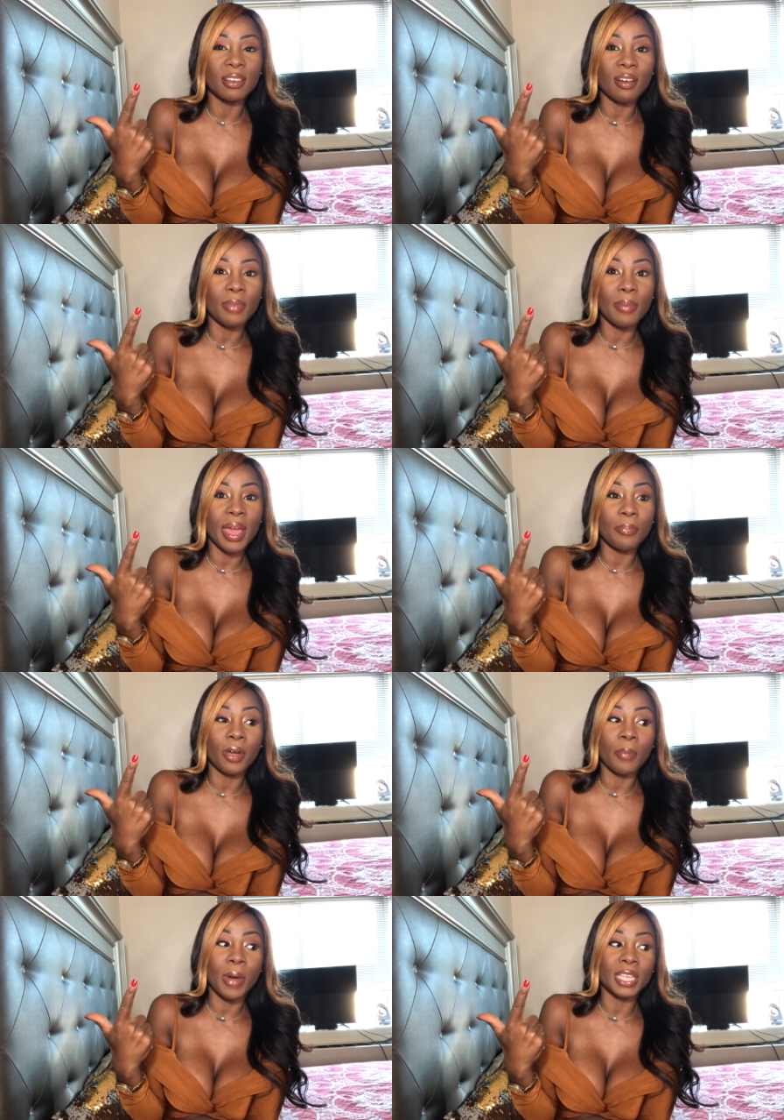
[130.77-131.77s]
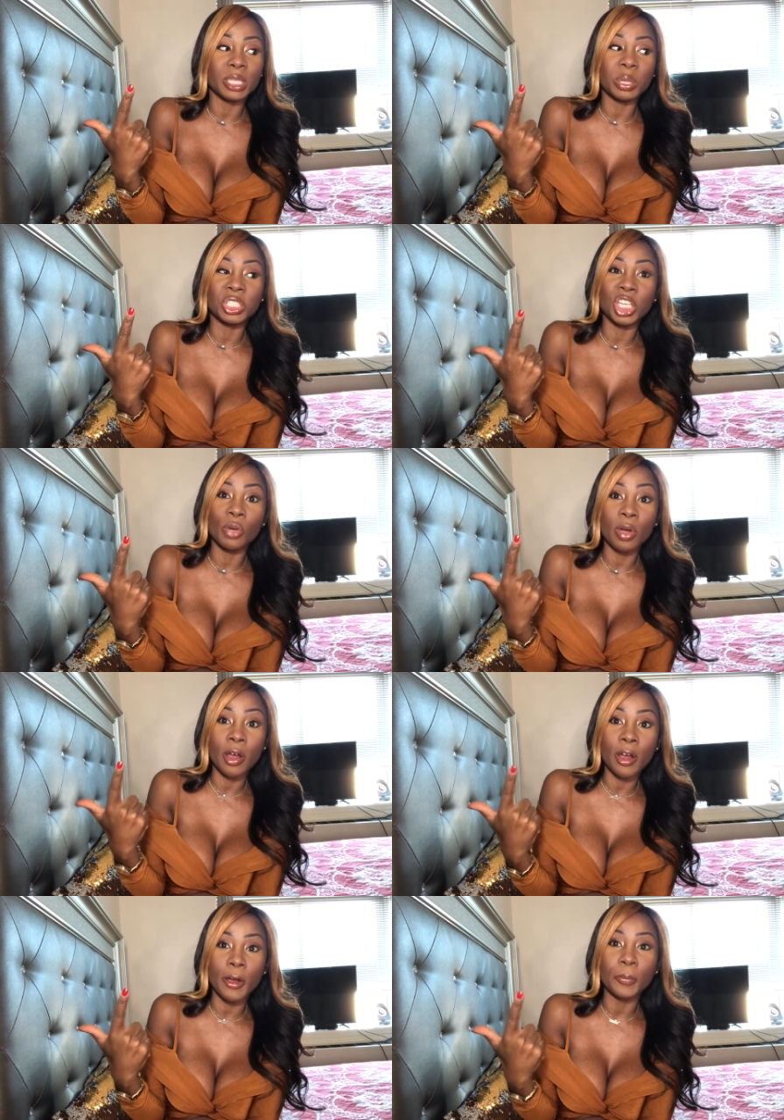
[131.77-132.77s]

Oh, my man could possibly cheat with her.